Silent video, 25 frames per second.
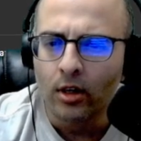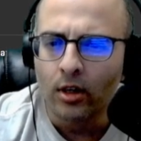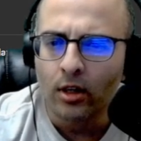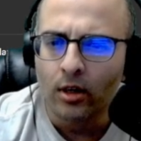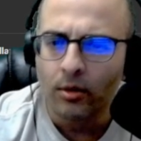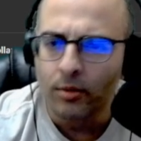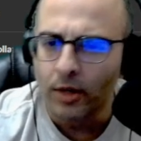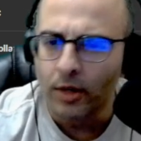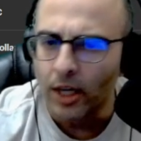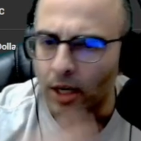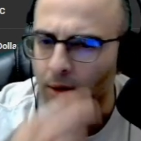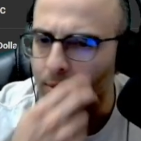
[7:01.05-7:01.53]

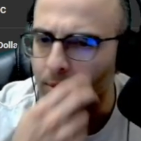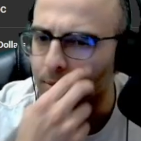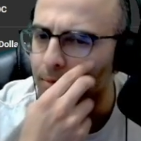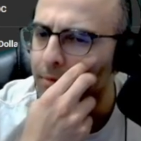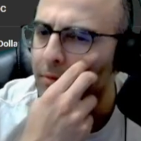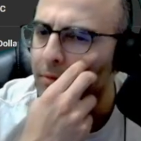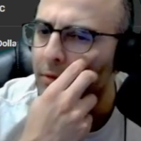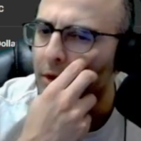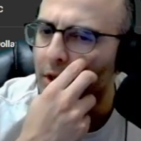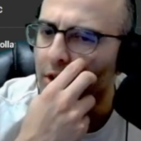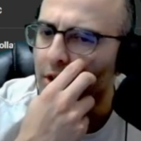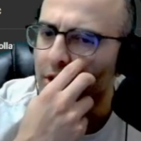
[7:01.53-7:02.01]
Yeah,
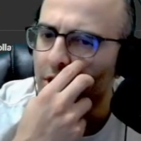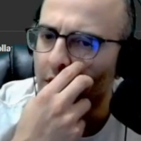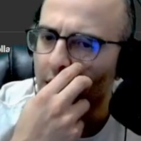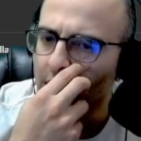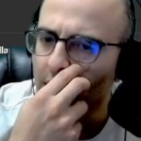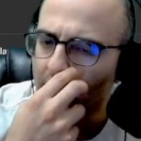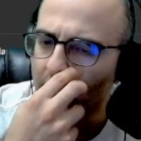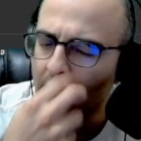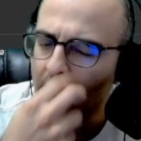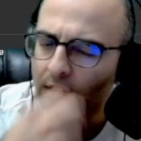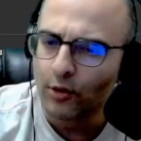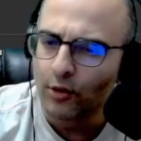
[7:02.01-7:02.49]
you can change
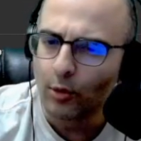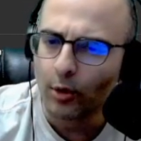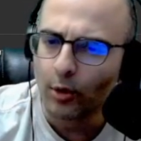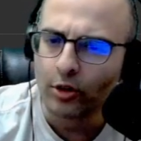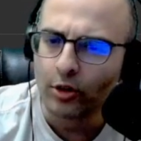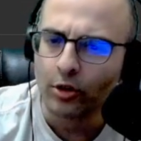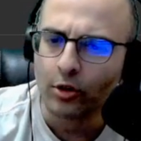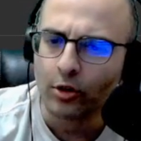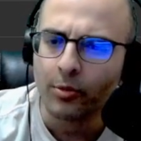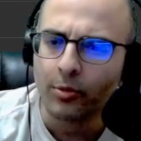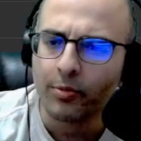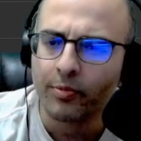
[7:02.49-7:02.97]
that if you want
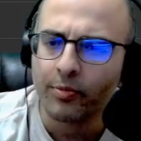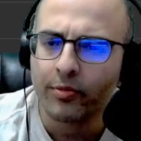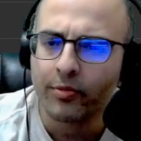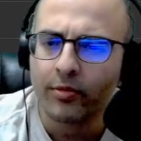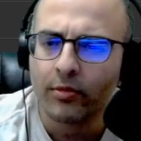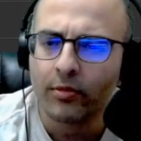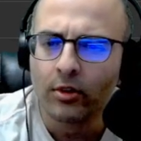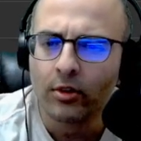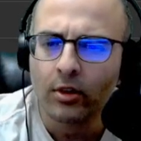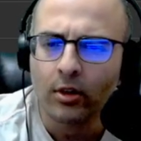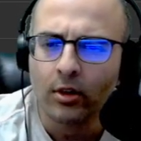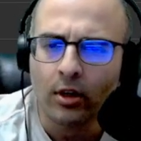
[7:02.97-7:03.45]
to.
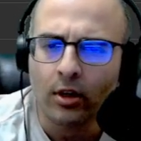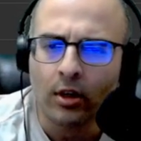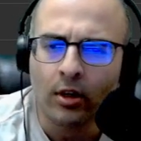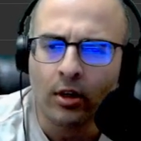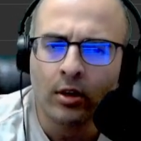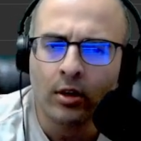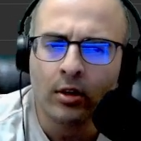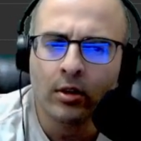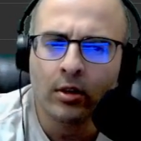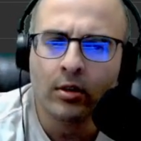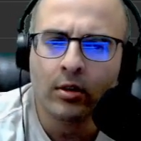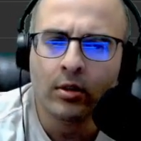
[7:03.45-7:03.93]

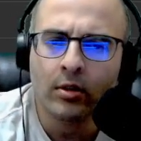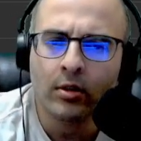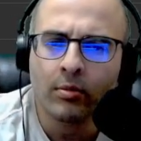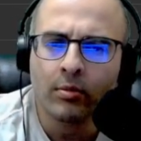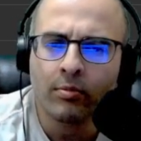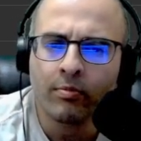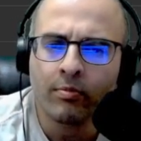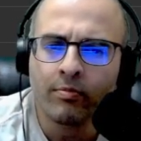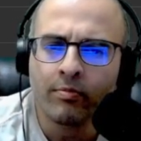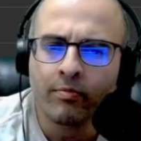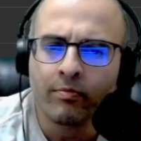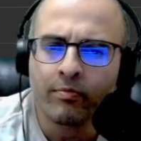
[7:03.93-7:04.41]

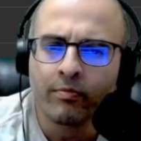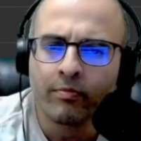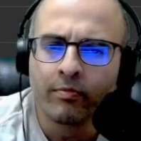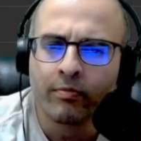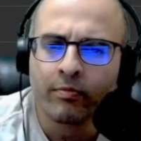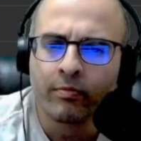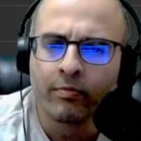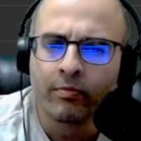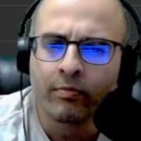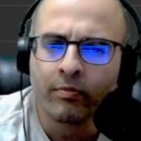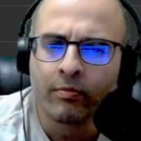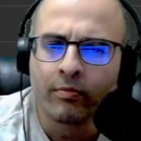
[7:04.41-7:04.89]
Oh,
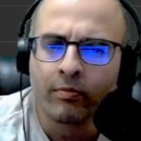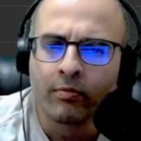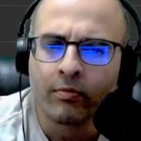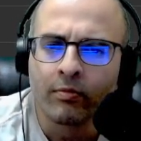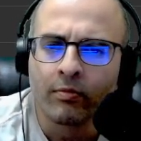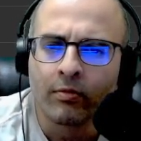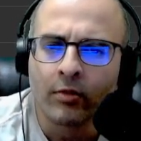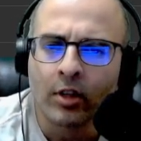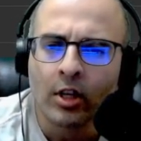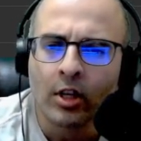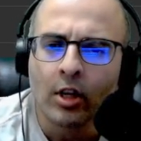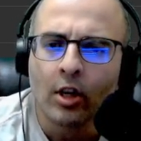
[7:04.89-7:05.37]

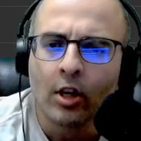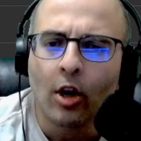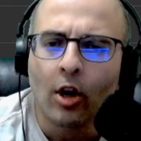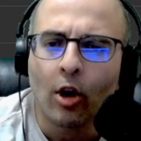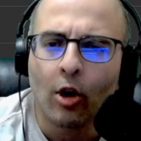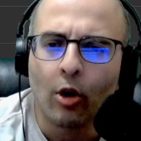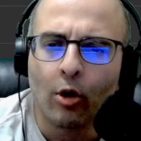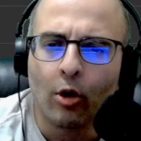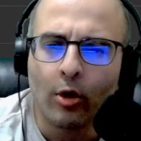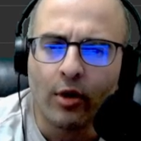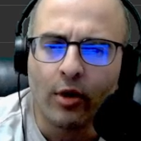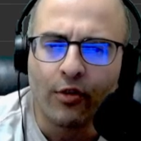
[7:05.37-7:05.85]

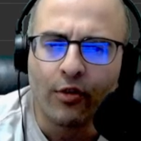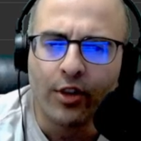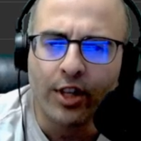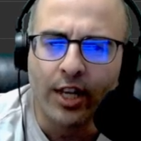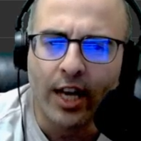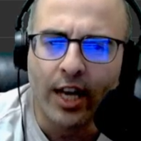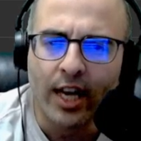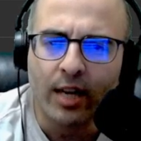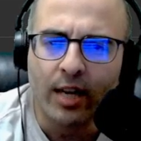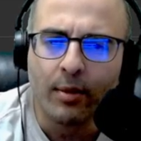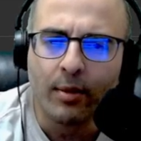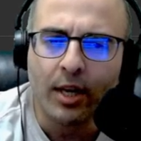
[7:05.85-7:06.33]
and for the
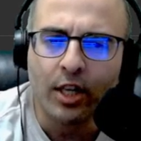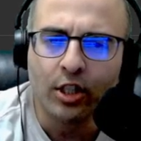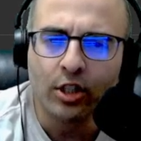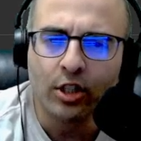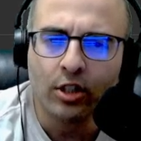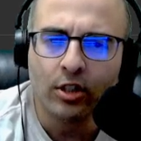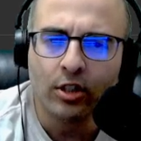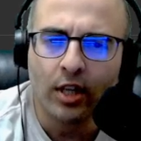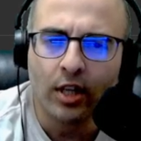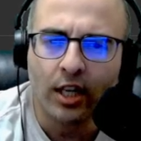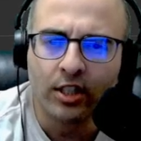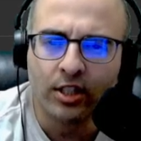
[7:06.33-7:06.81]

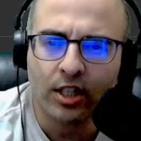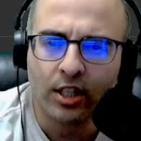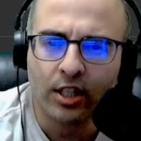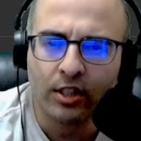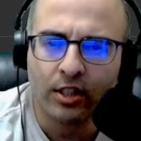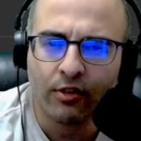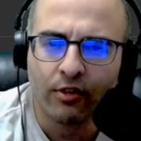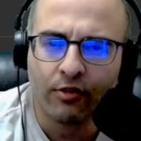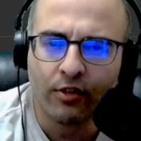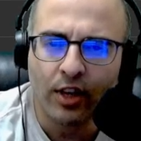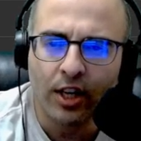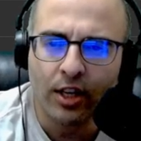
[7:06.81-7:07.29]
animation, I set it
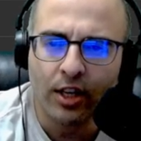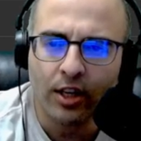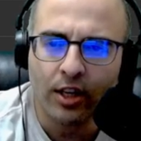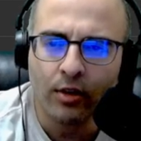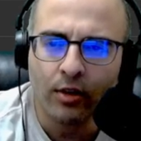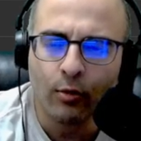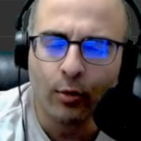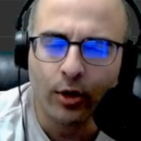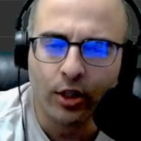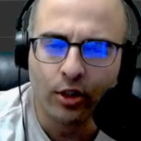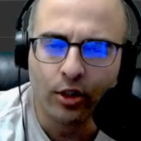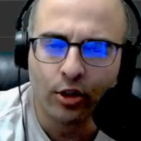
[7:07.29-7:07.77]
to fade
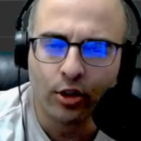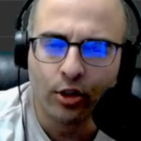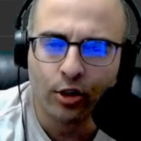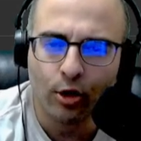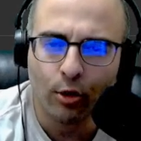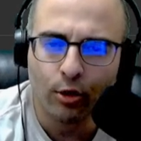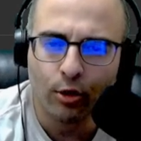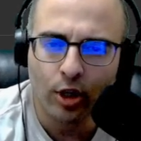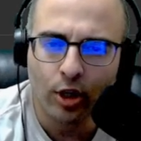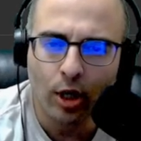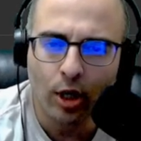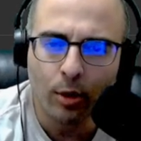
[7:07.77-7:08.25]
in when it
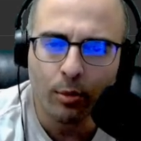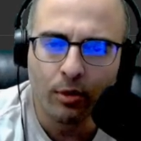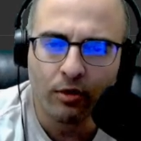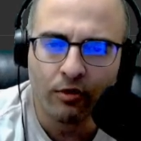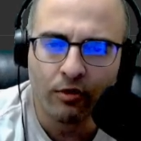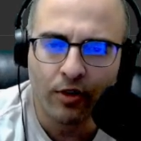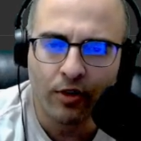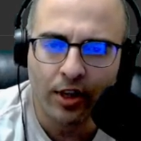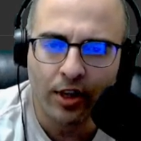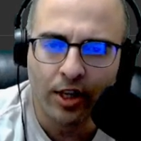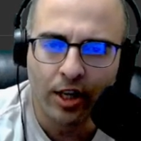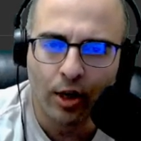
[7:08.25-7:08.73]
shows up and
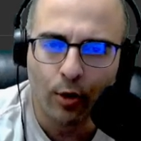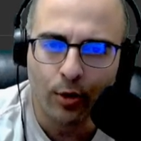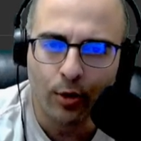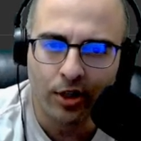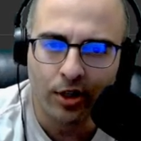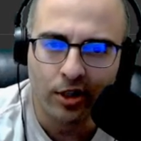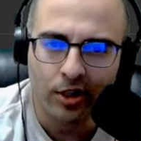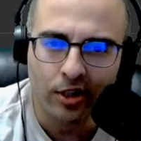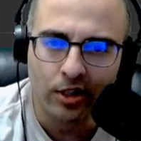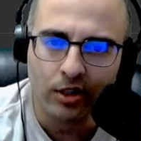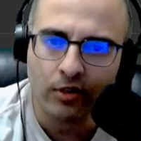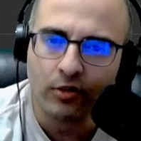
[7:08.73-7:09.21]
fade out when it
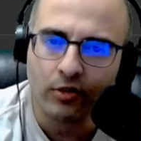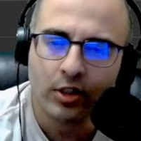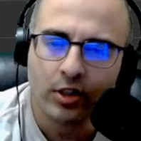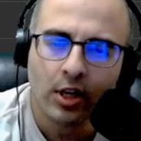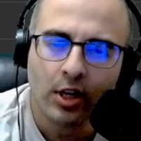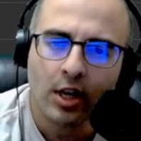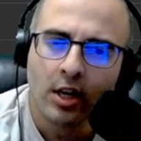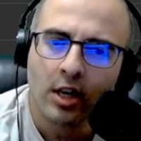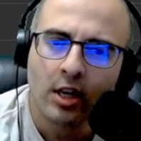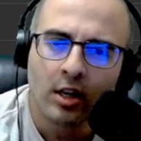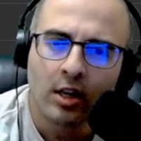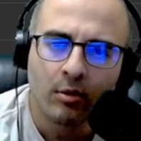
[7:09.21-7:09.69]
leaves.
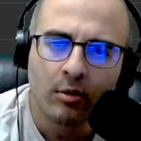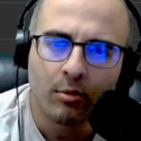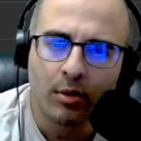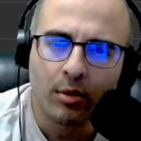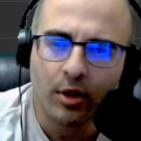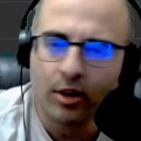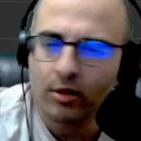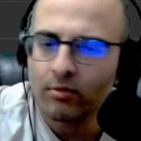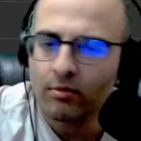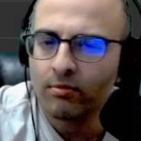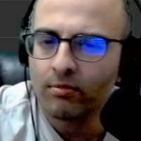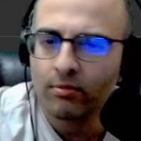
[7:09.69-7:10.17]

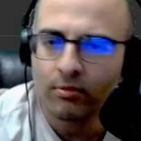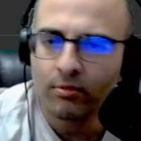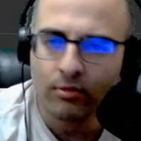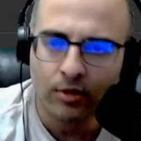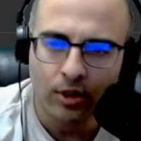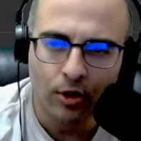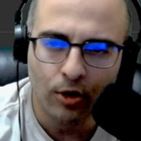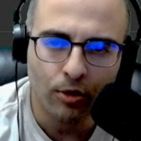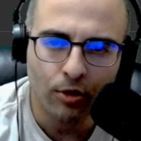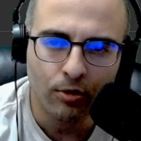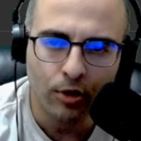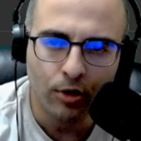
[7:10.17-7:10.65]
But you
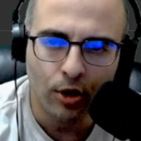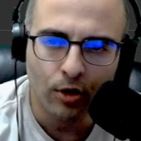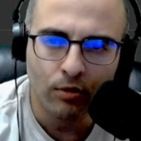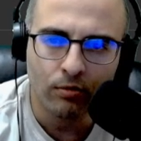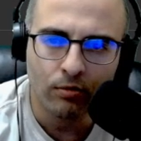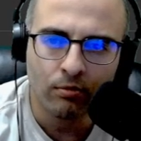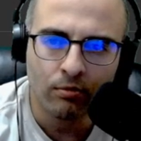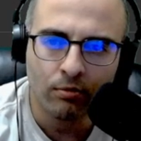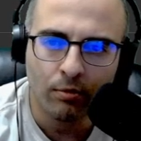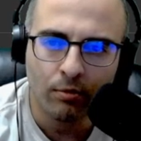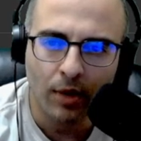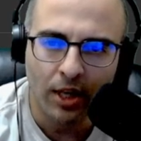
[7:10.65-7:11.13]

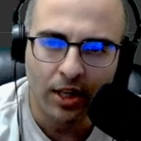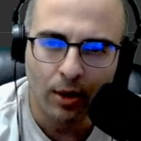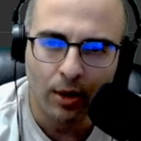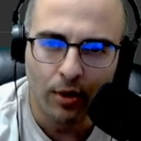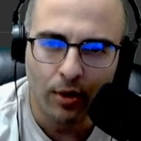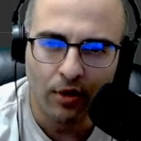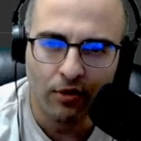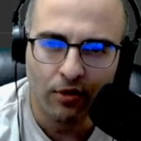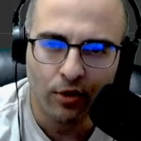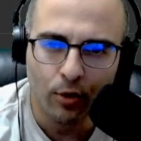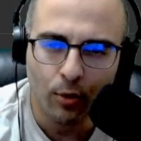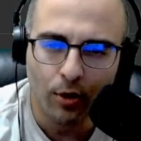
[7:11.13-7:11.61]
can make that
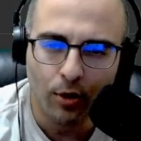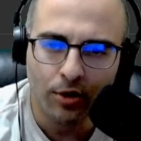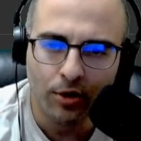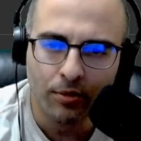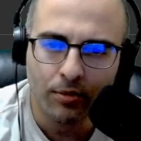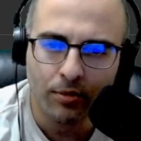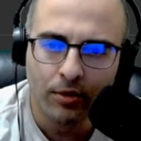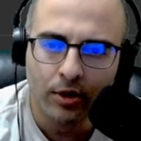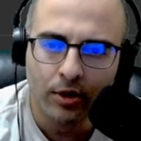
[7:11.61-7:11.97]
whatever you want.